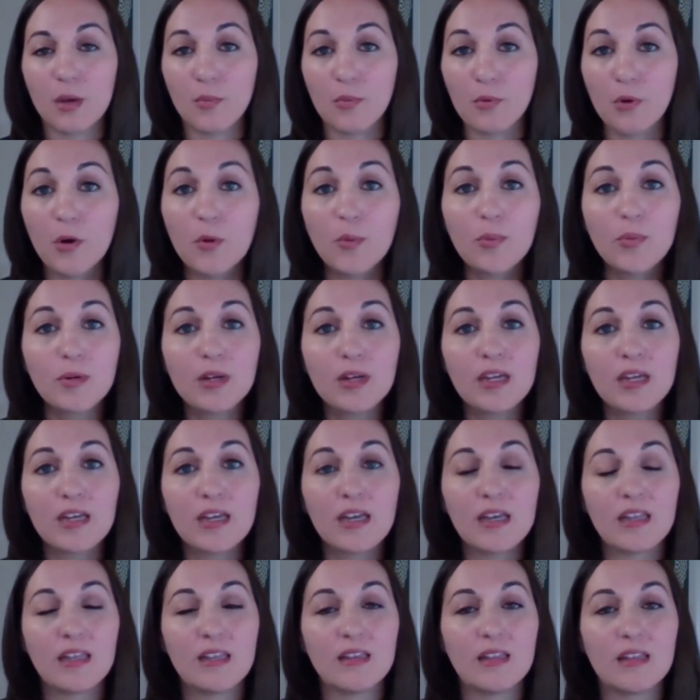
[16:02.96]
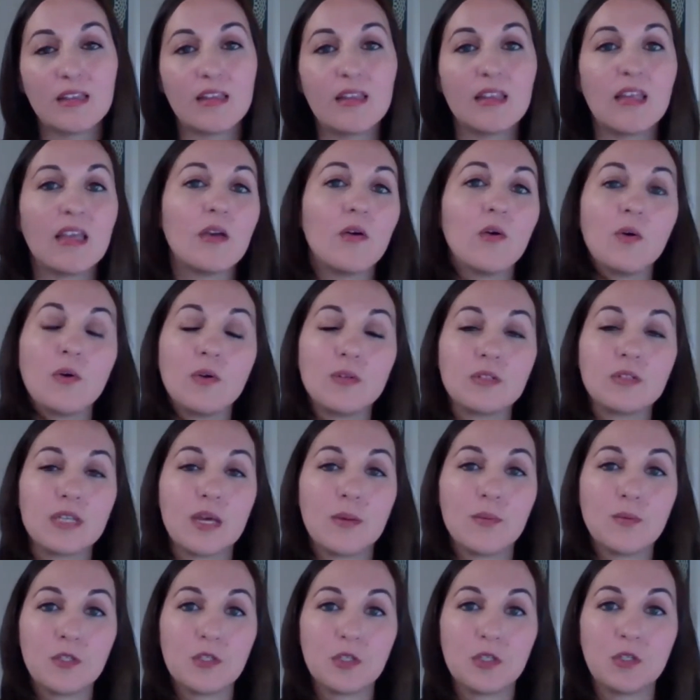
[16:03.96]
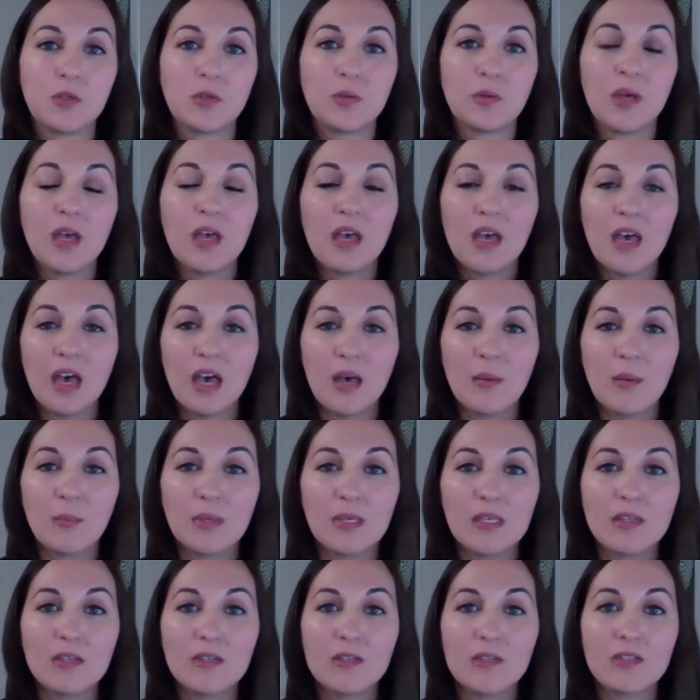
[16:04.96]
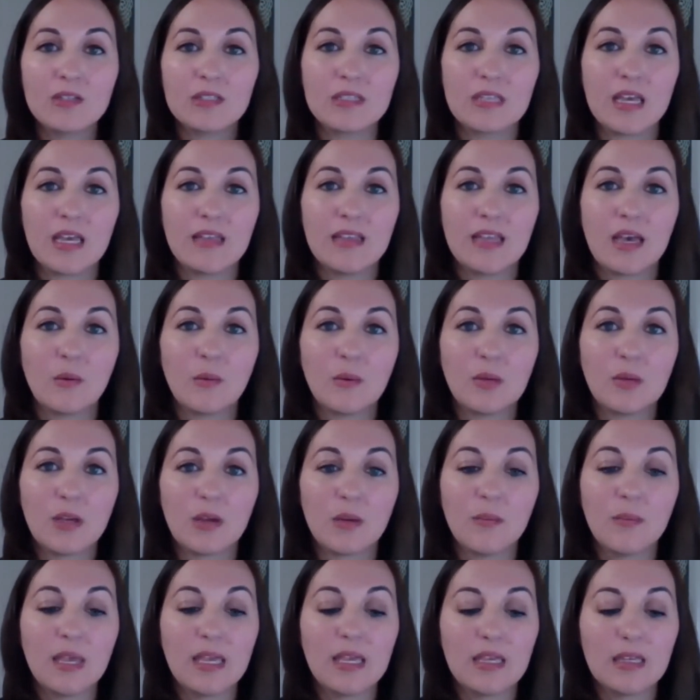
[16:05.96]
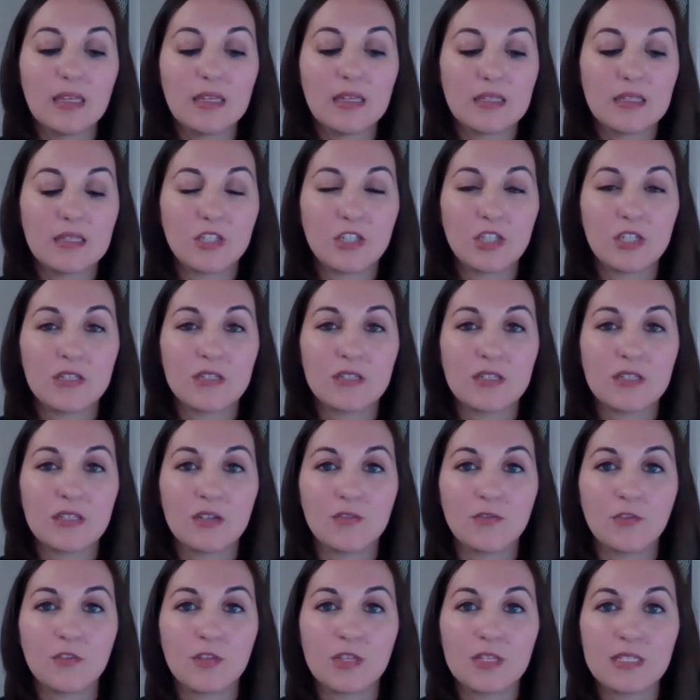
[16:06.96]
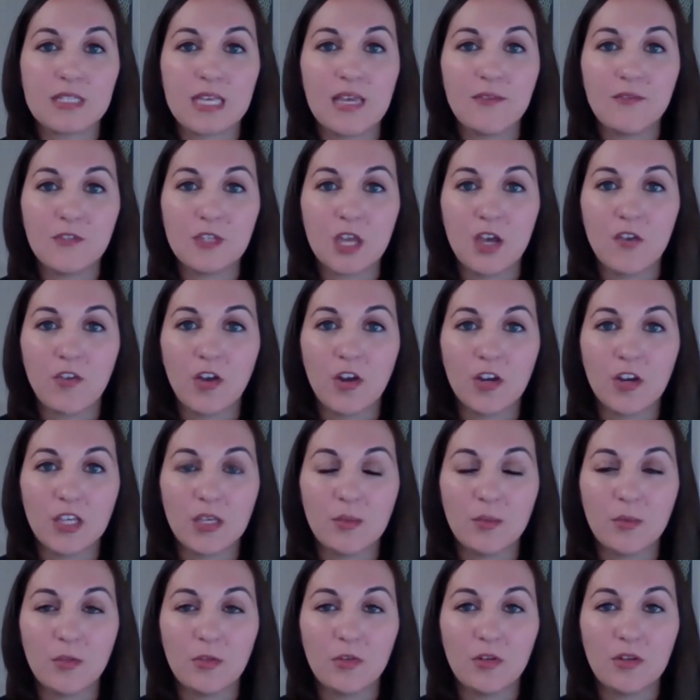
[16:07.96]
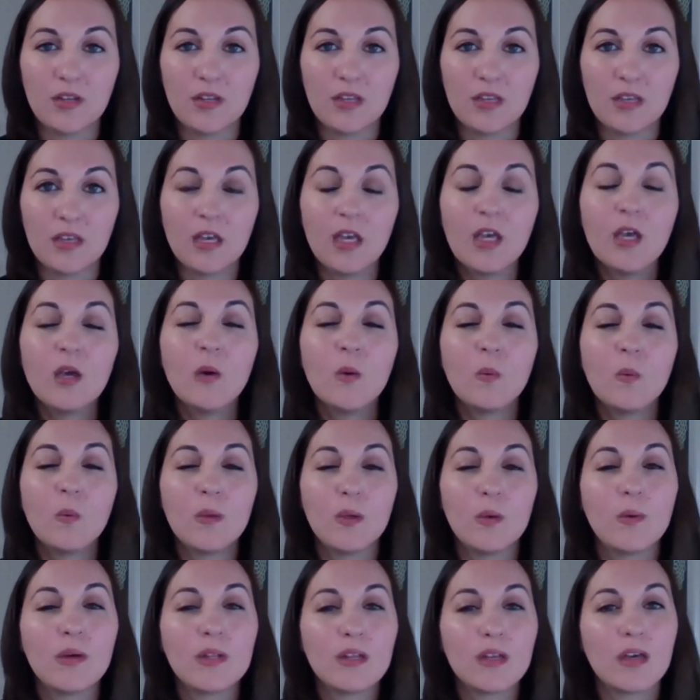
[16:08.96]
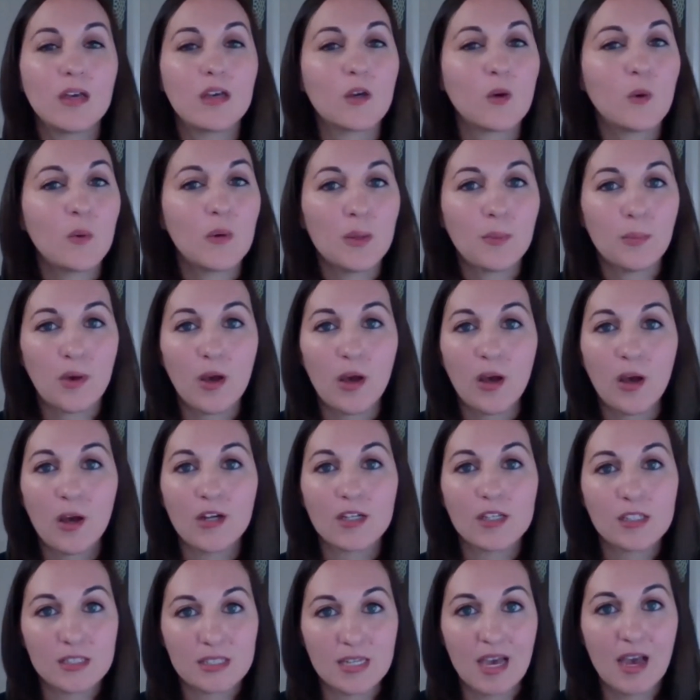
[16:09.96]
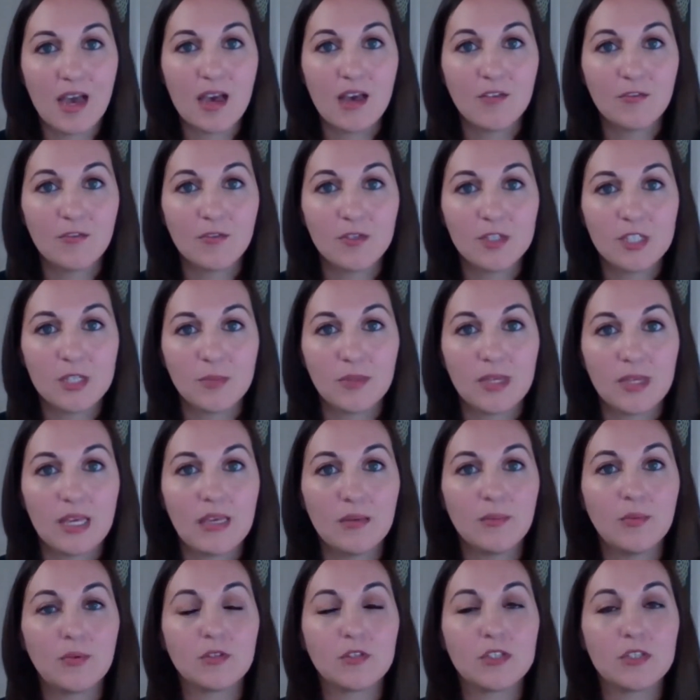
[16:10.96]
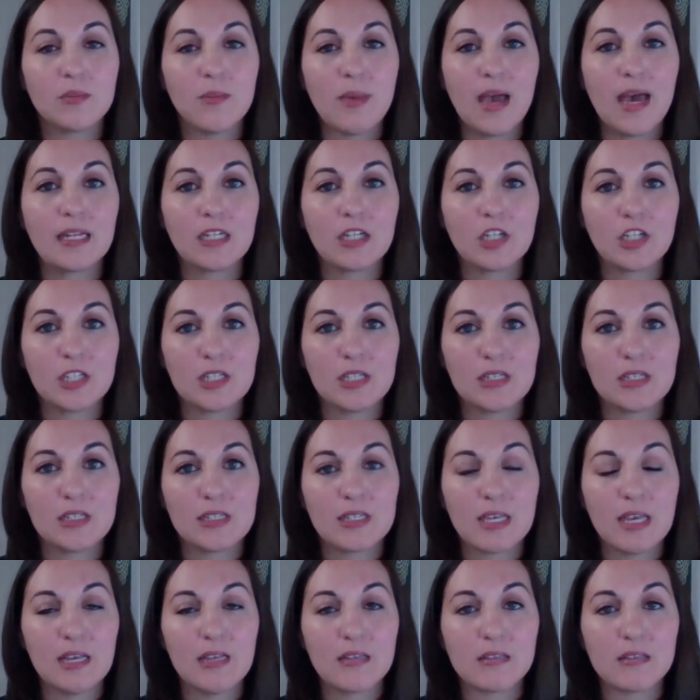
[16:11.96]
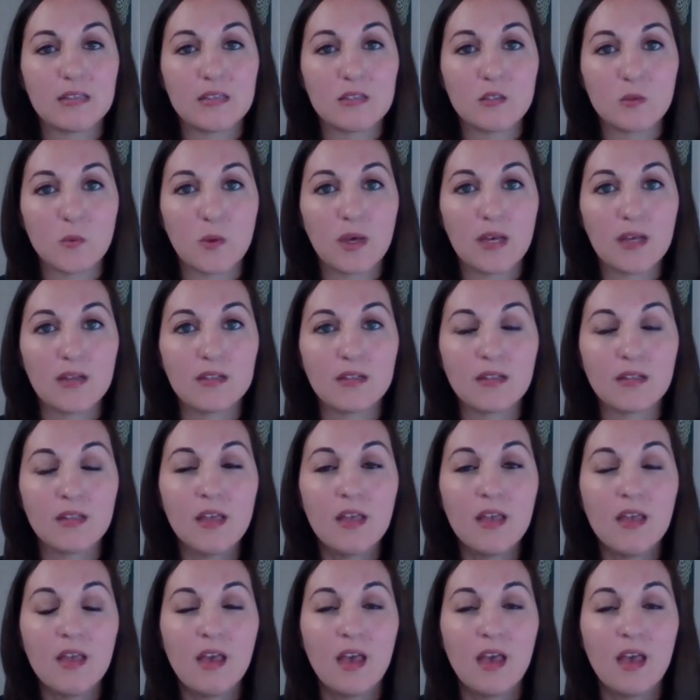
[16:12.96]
appropriate and that they hold up to appeals and that we are making decisions that for the safety of our community, we want to equip our staff to be able to manage these cases well.